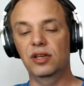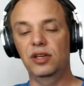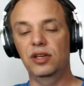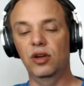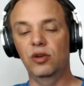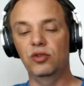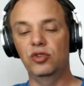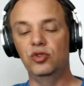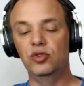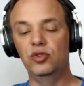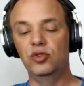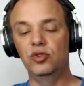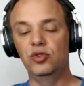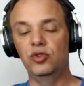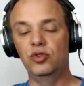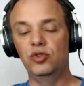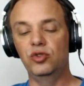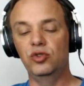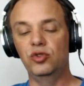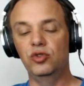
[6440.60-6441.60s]
dual
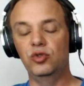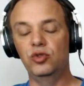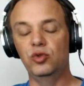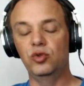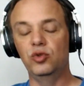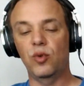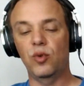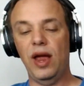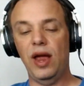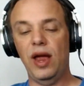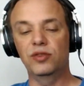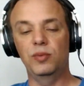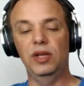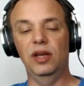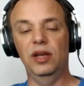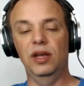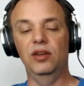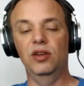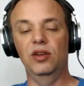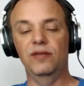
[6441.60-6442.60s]
surrounds, meaning you
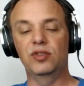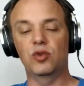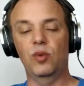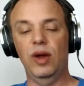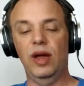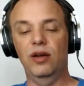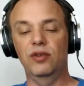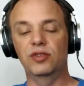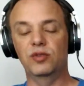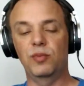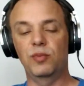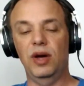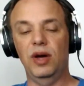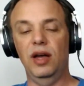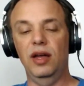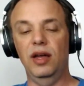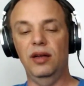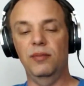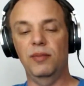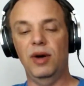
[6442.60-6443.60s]
have surrounds
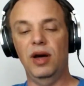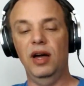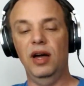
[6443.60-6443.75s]
behind